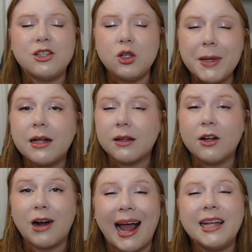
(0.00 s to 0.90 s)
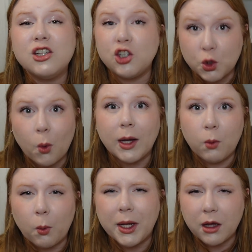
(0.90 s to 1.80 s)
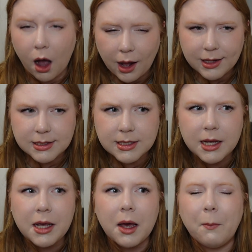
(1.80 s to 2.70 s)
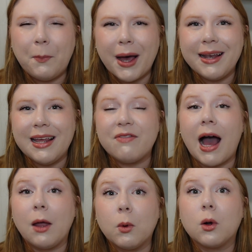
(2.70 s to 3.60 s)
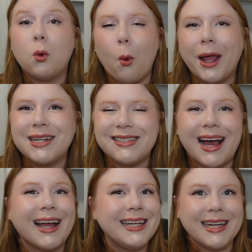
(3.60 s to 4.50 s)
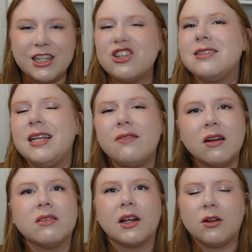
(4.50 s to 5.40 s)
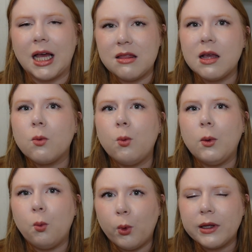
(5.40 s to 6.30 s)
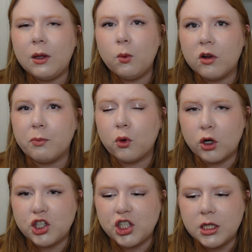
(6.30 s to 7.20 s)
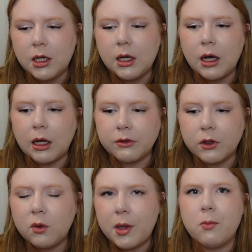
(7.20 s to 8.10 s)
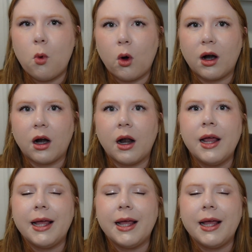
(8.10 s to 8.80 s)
to be clear, I enjoyed what we got, but if I were going to heighten it just even a little, I think we really would have pushed a little bit more